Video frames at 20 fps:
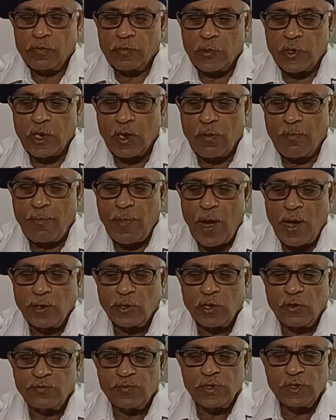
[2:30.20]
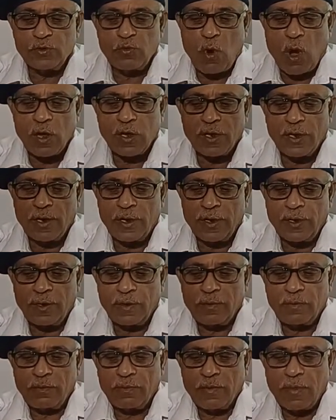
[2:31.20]
The impact of this
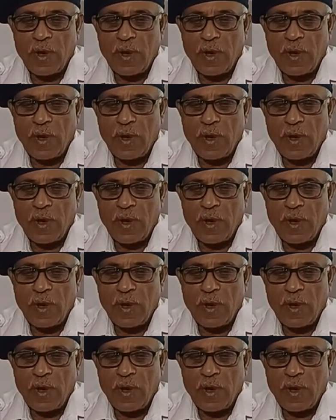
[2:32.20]
water